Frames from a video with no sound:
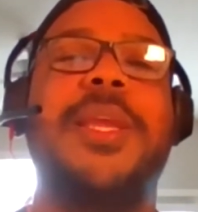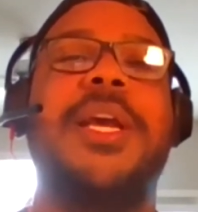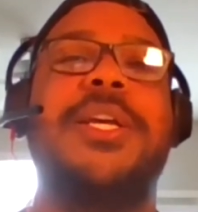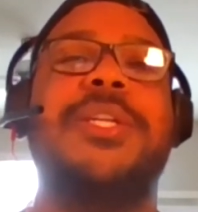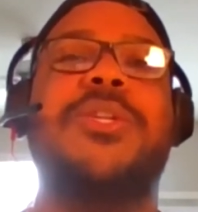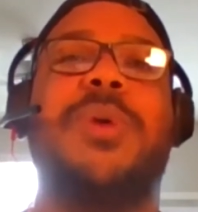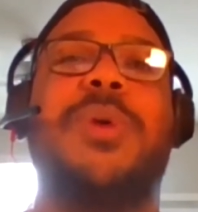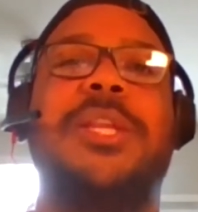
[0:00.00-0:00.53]

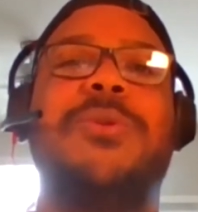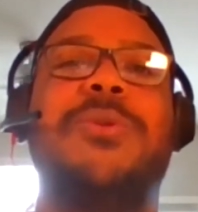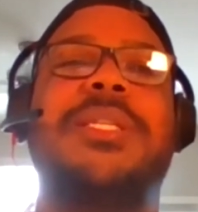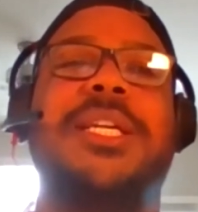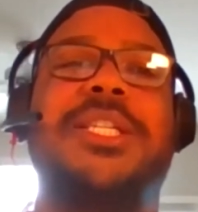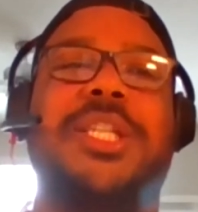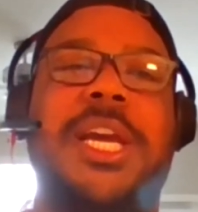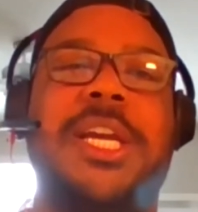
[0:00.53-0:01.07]
So what I do is I
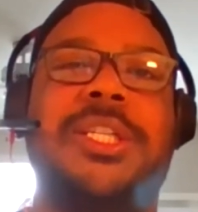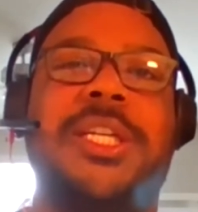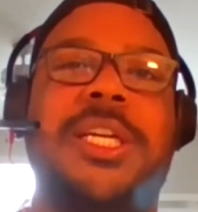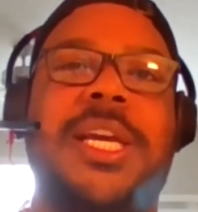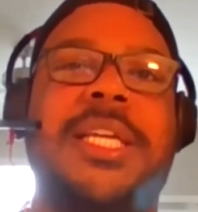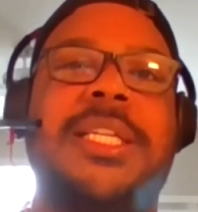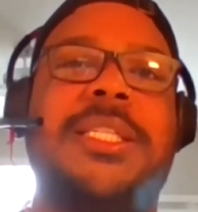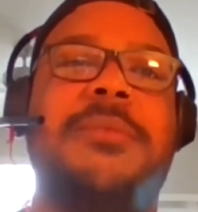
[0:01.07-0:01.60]
change it,
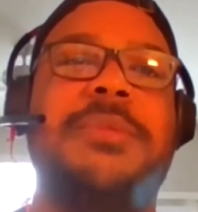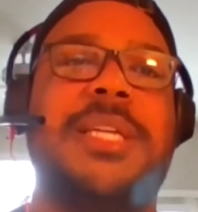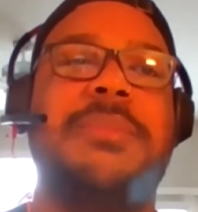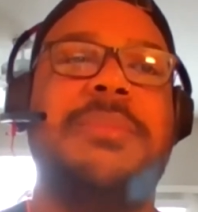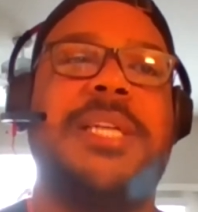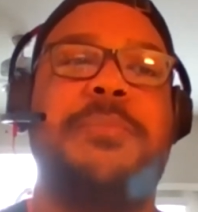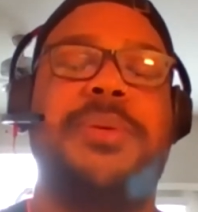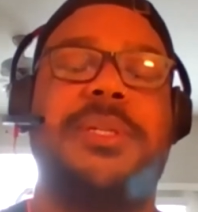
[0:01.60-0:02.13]
and sometimes
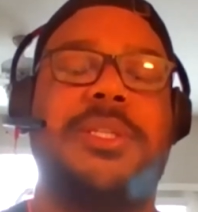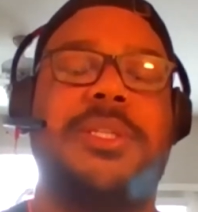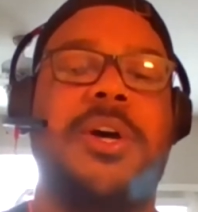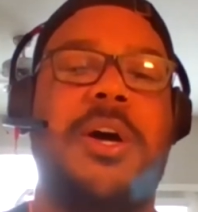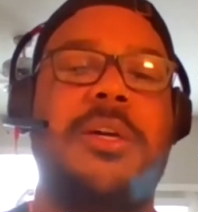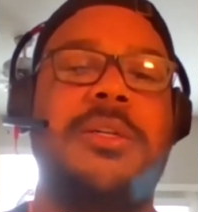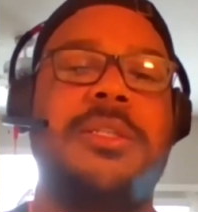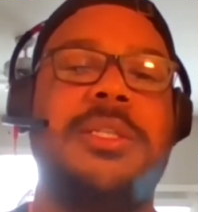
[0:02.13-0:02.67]
I put
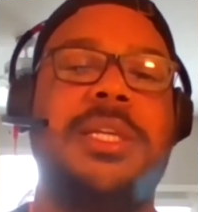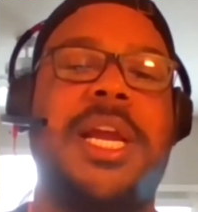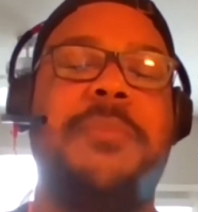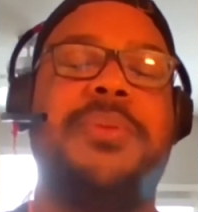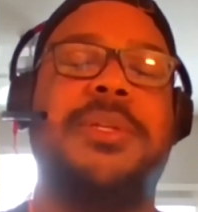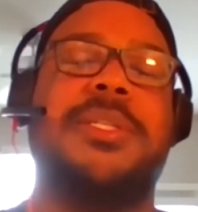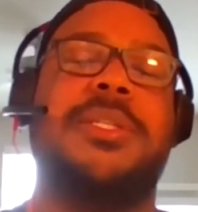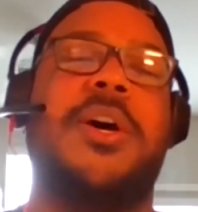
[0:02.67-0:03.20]
songs, and I
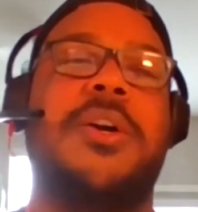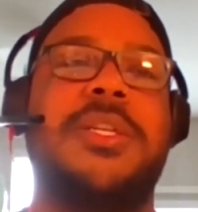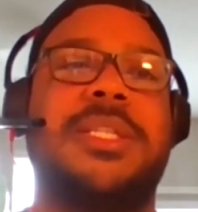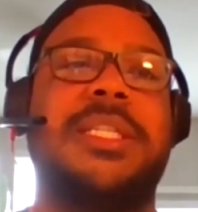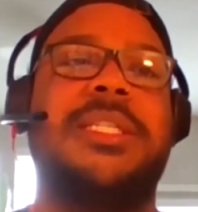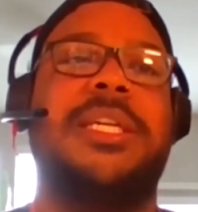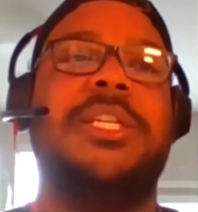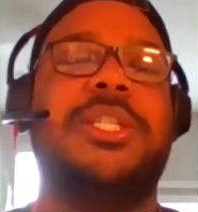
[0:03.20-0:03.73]
put songs
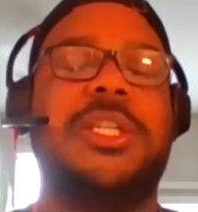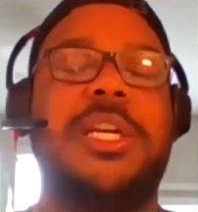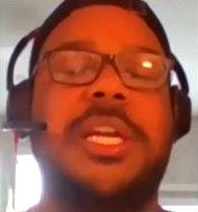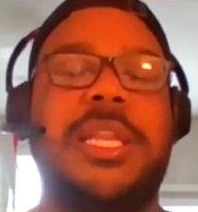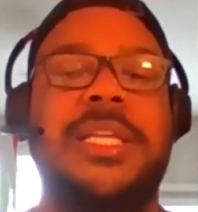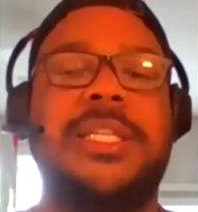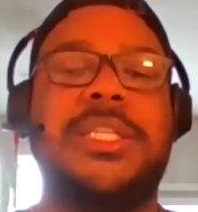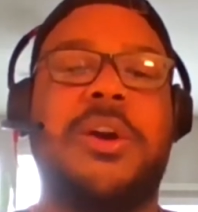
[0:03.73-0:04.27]
intentionally
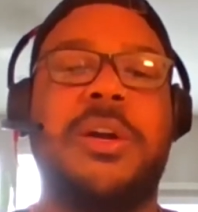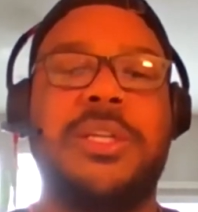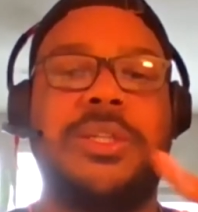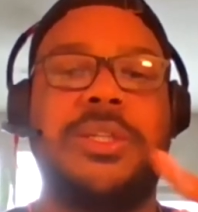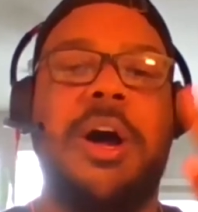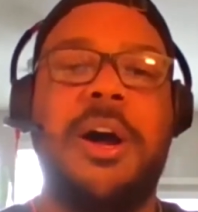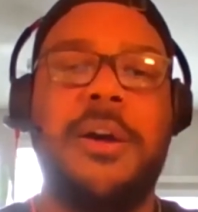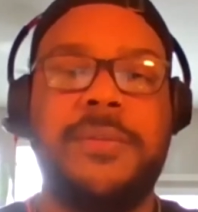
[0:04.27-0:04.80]
that start
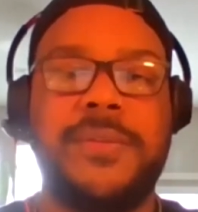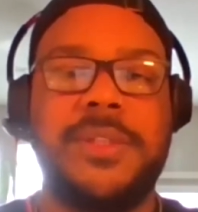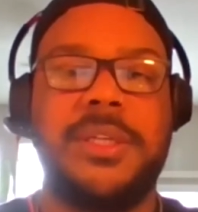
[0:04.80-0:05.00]
soft,